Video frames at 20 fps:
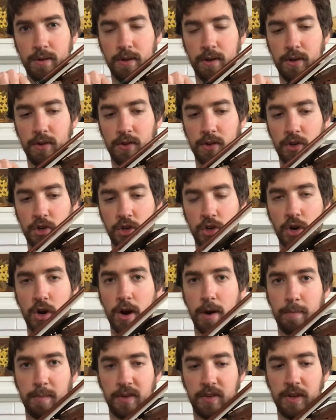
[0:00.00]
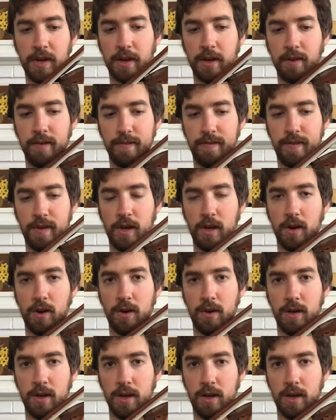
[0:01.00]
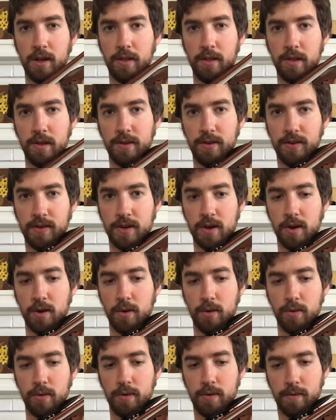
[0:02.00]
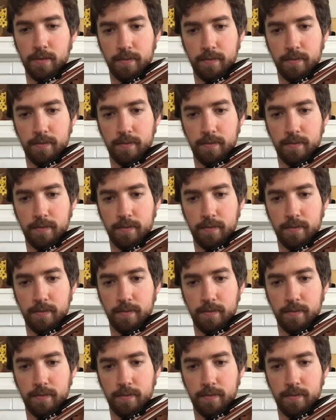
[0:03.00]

It's a sharp second finger hitting this tone.